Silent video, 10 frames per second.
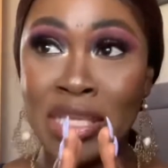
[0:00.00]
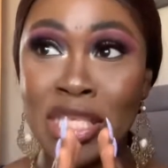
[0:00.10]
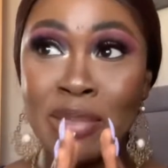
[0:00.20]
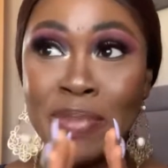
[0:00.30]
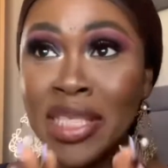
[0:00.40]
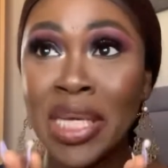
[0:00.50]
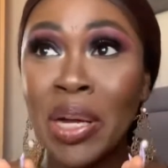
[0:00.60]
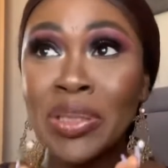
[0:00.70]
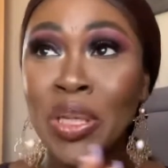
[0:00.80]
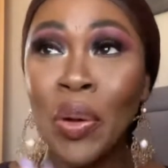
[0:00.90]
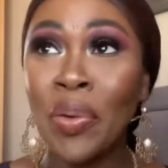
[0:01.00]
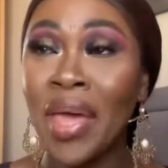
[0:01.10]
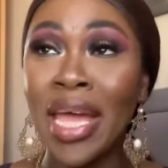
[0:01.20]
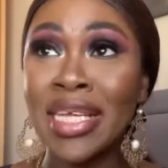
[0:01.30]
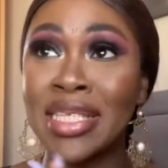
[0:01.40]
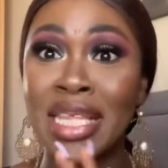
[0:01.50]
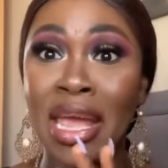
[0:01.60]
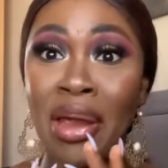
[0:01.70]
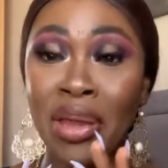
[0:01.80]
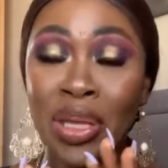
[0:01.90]
specialty or that is
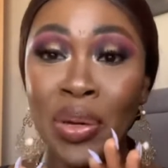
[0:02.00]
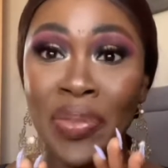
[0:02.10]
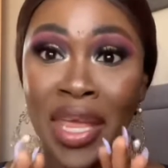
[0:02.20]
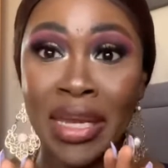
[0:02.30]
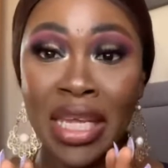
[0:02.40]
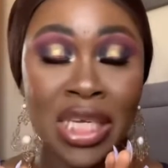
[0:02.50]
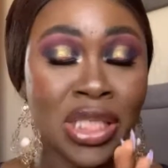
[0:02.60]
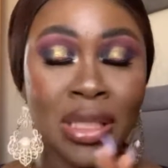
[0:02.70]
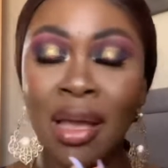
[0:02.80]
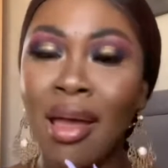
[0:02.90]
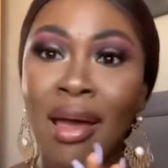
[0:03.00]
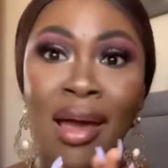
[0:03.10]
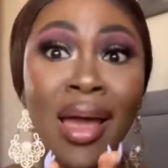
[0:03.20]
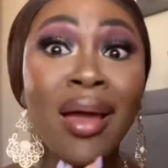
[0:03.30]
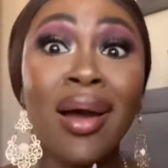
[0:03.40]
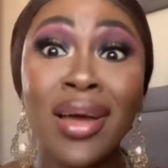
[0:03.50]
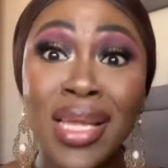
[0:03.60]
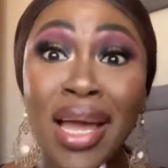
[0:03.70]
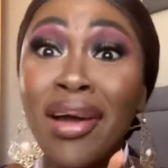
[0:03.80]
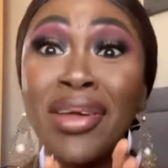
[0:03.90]
their, you know, their niche,
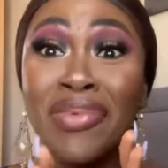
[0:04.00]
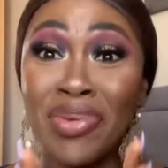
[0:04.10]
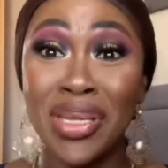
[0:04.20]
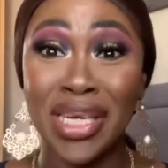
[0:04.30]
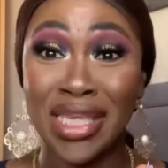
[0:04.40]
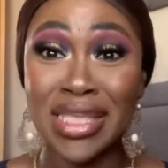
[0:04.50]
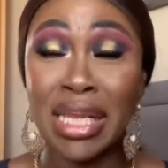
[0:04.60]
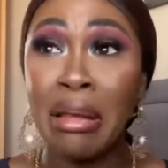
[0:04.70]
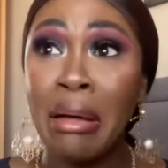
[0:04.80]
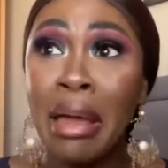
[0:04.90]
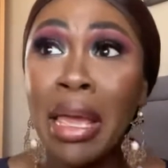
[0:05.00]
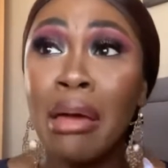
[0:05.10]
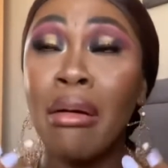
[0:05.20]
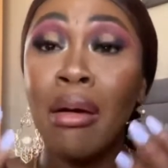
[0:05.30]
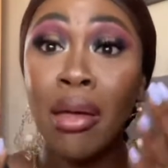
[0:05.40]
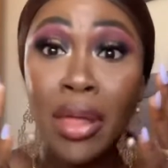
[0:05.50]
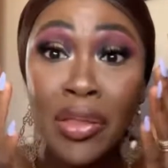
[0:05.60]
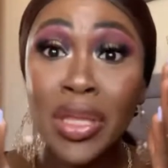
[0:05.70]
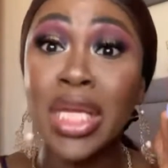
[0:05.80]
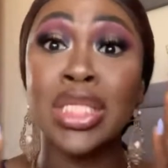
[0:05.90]
I can't even look at it. Like,
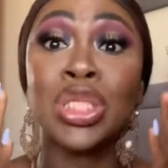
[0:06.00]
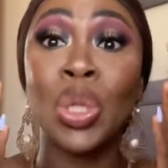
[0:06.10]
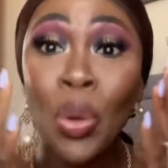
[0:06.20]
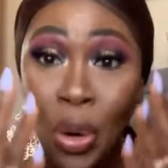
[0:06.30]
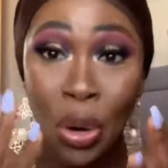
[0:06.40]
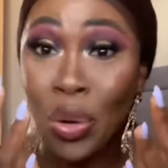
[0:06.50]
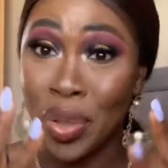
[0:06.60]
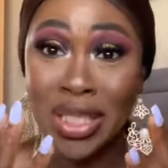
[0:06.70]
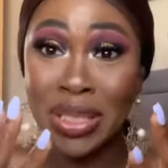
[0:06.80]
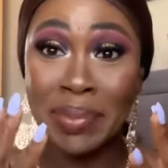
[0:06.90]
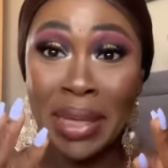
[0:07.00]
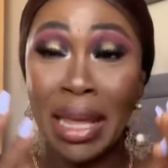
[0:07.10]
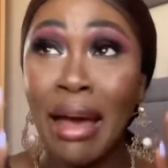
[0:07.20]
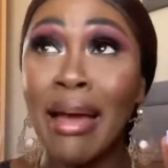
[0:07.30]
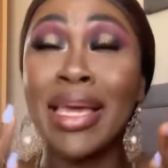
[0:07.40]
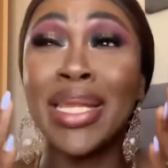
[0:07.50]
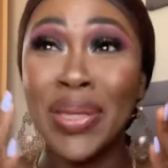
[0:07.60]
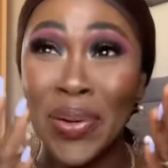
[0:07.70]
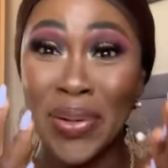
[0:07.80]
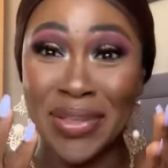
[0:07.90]
it's so gory to me. I
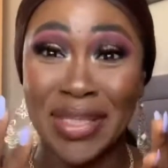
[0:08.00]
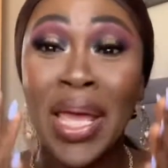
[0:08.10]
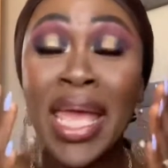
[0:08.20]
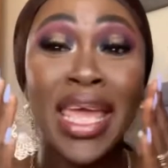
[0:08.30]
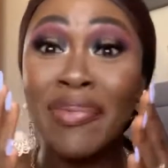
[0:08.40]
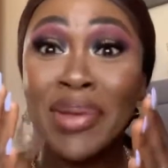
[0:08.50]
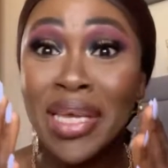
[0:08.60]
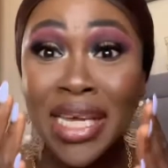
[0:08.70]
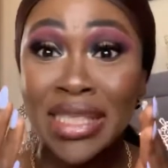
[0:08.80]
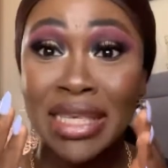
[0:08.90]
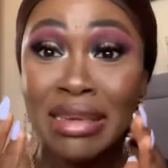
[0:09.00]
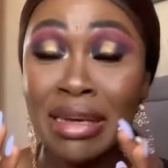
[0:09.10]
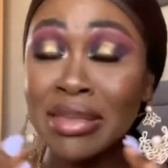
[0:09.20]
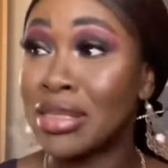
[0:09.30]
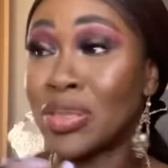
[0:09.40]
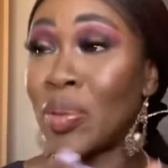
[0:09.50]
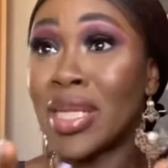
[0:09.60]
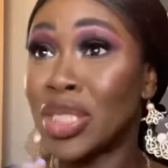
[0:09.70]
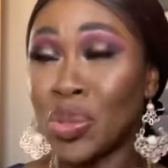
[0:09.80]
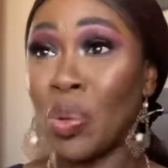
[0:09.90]
cannot even look at it. I just
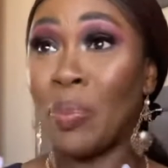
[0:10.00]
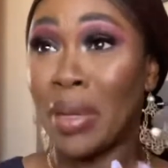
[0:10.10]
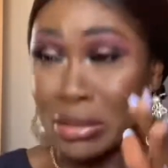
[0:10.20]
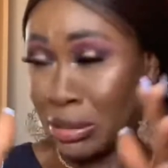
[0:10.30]
quickly scroll back.